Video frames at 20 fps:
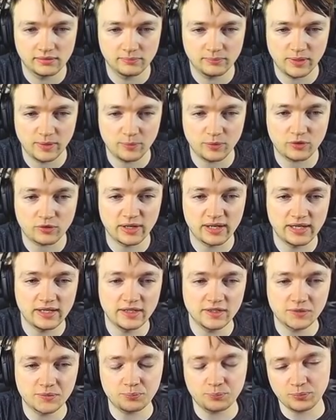Paper Crane
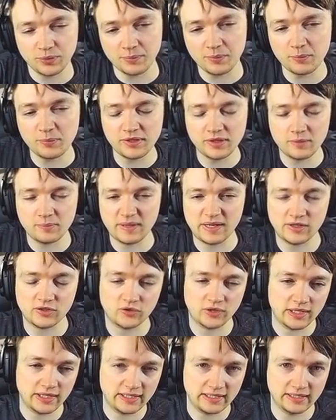is probably the best
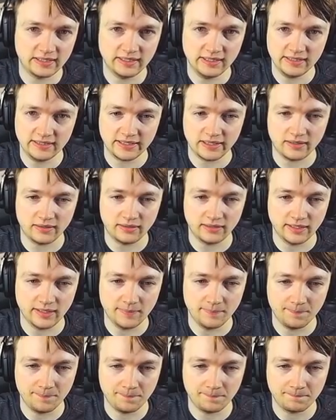relic in the entire
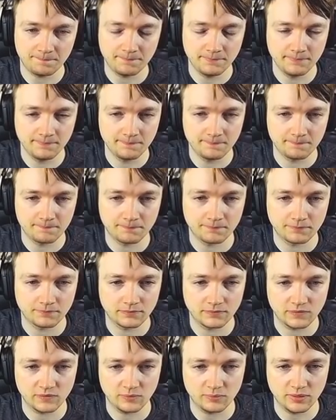game,
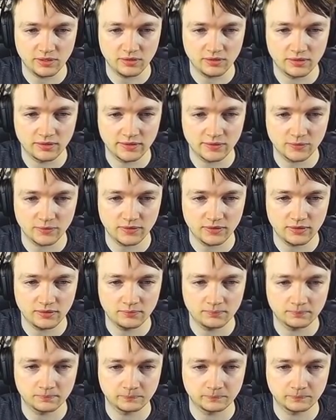if I'm being honest with you.